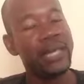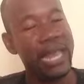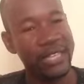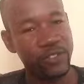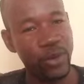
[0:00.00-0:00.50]
The
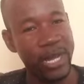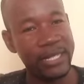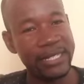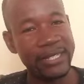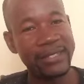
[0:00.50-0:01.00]
last
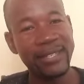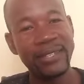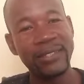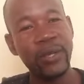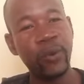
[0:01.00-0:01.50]
one is
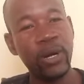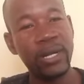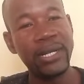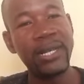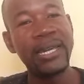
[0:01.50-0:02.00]
the
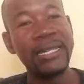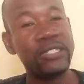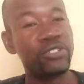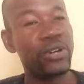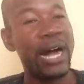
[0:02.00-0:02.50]
word
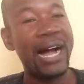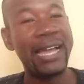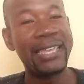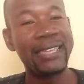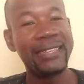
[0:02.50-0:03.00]

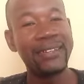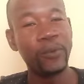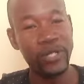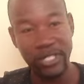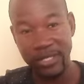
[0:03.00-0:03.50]
dry,
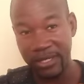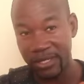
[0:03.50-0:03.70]
which is